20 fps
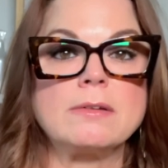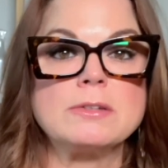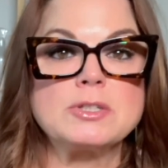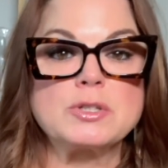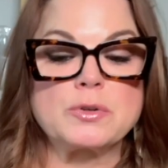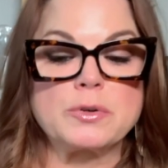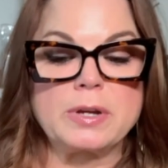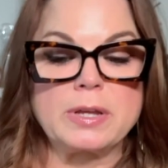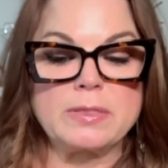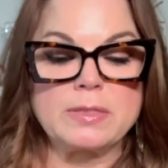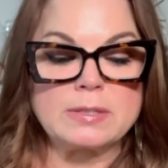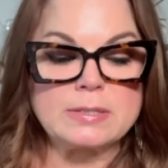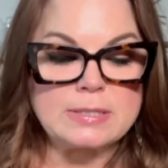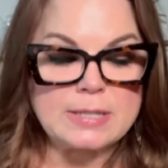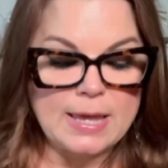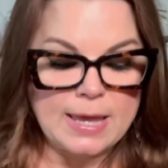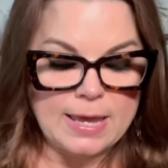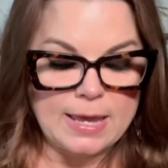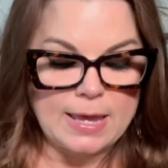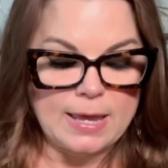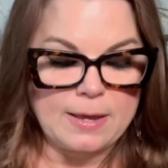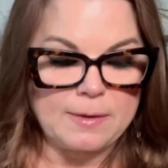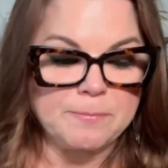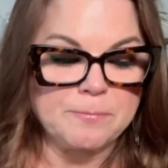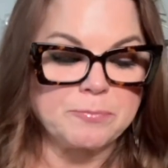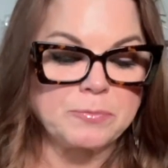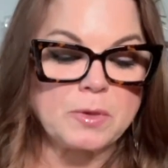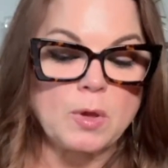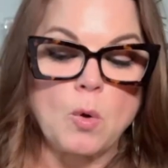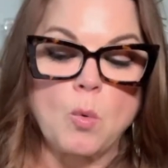during the
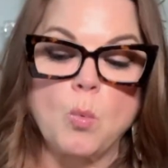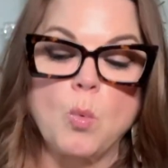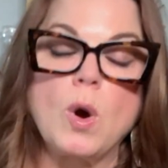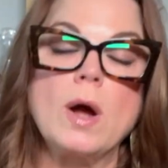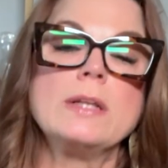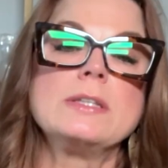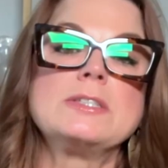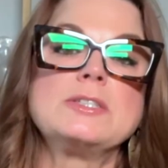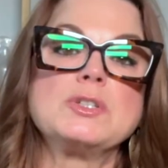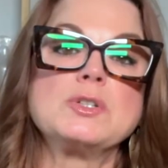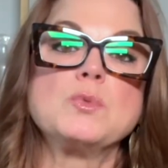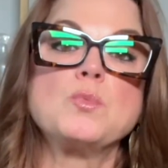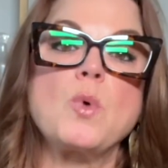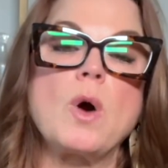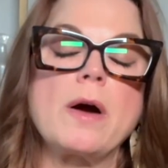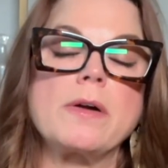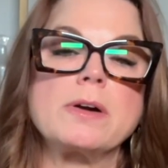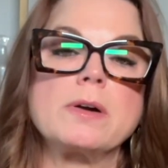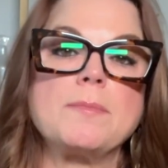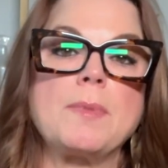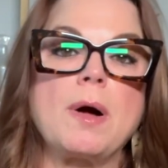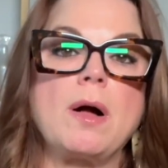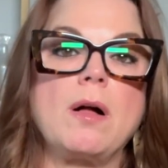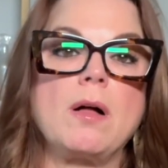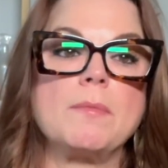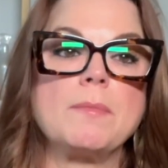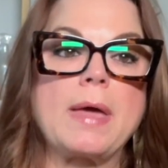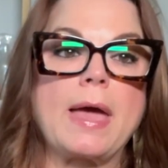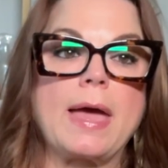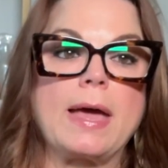day, once your water
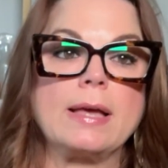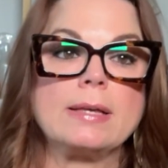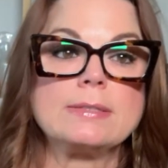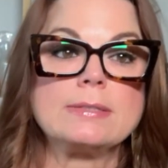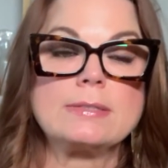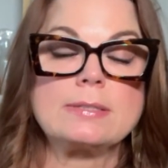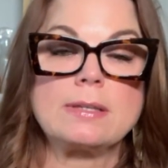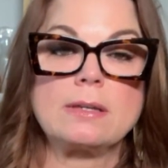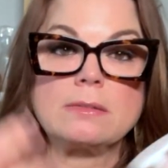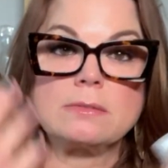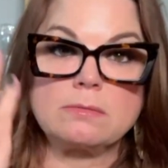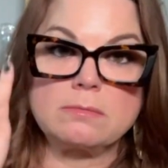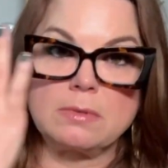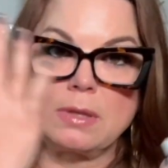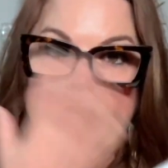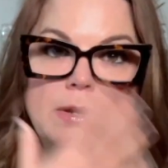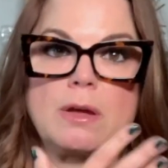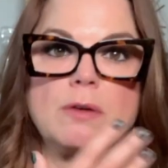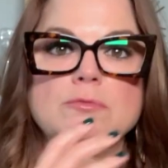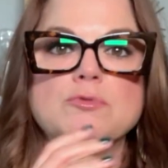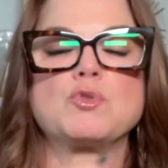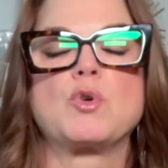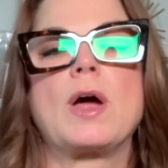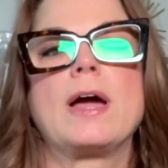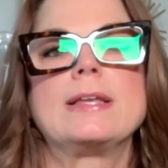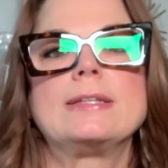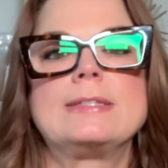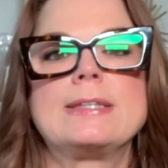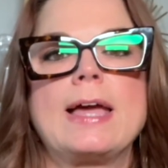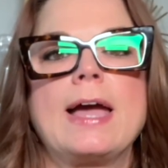balm has,
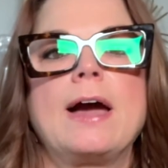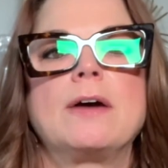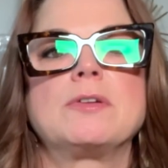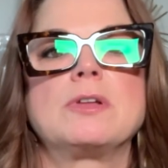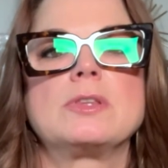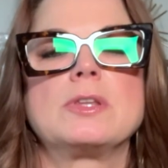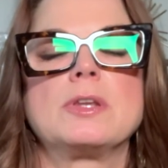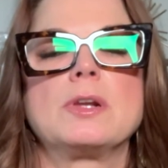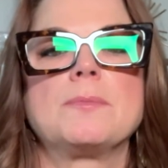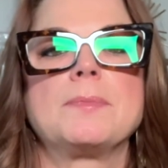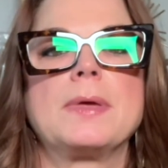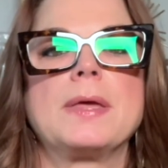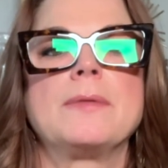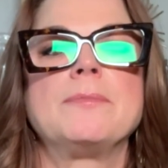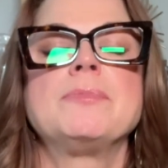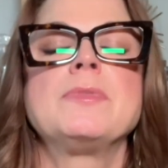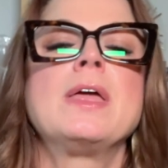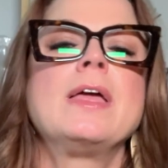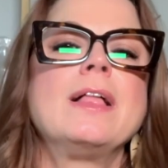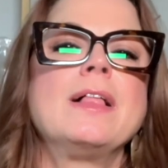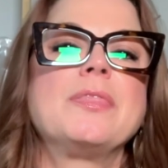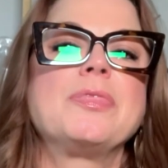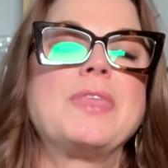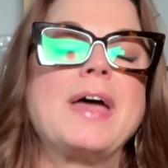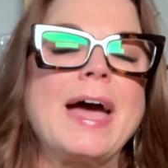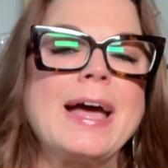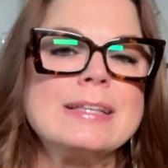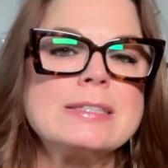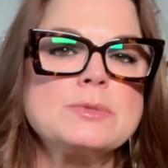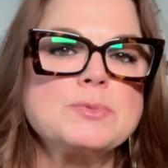dried down a little bit,
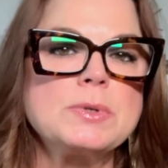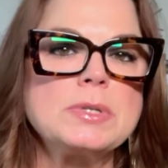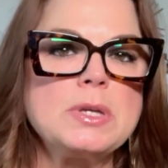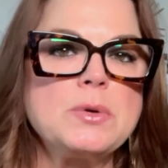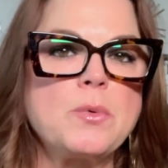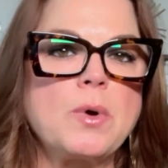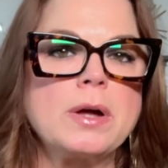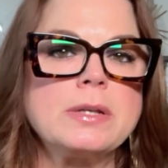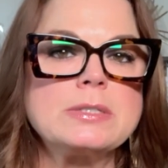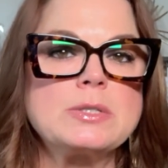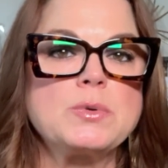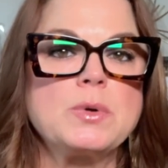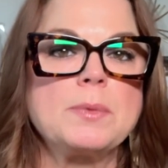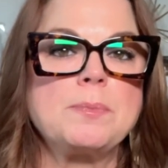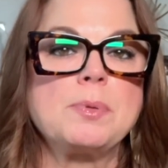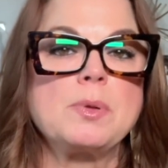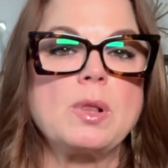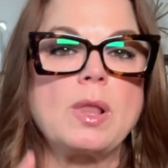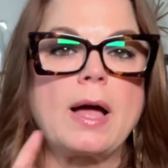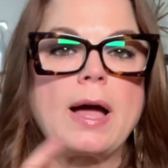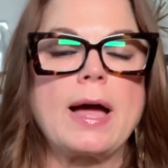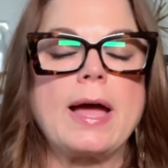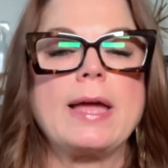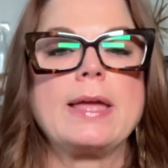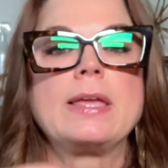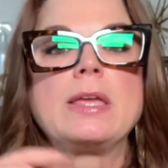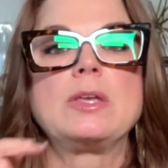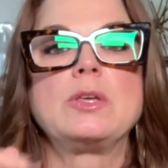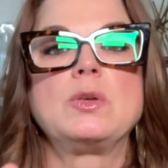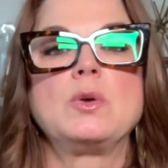that's when you want to
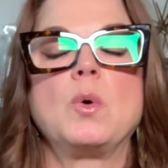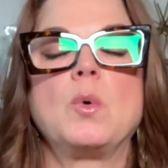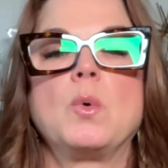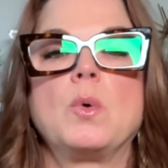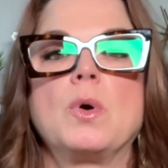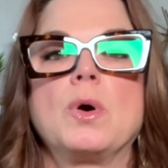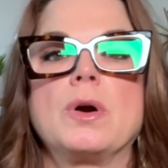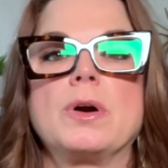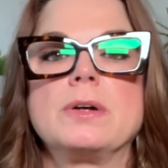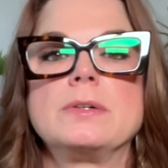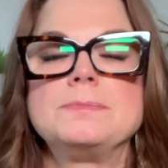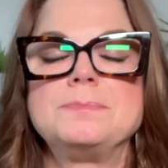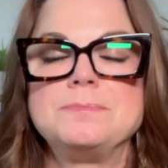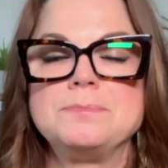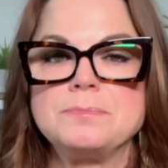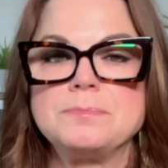apply your